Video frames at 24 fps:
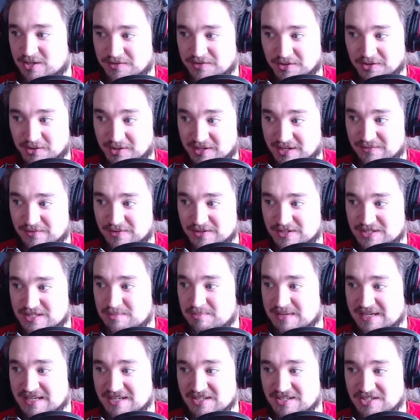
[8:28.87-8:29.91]
If they're looking for
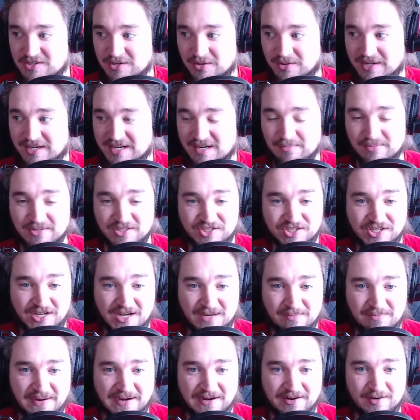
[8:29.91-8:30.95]
speed, like a
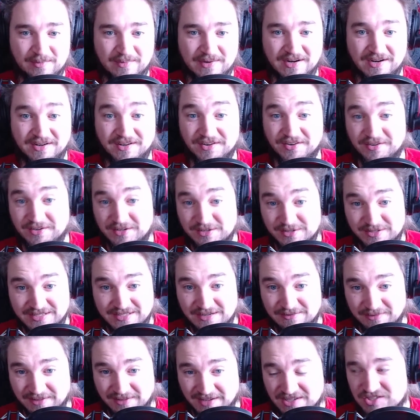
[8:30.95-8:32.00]
Brashad Perriman, another
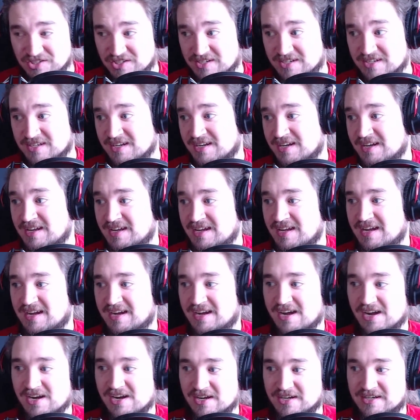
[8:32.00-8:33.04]
UCF legend,
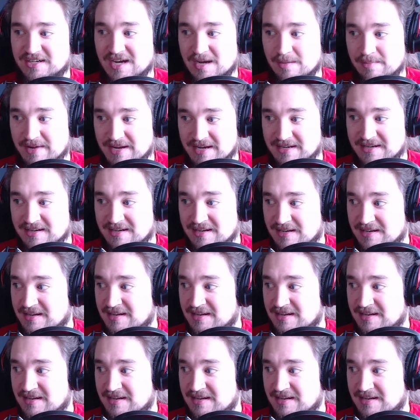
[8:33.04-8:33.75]
could come in.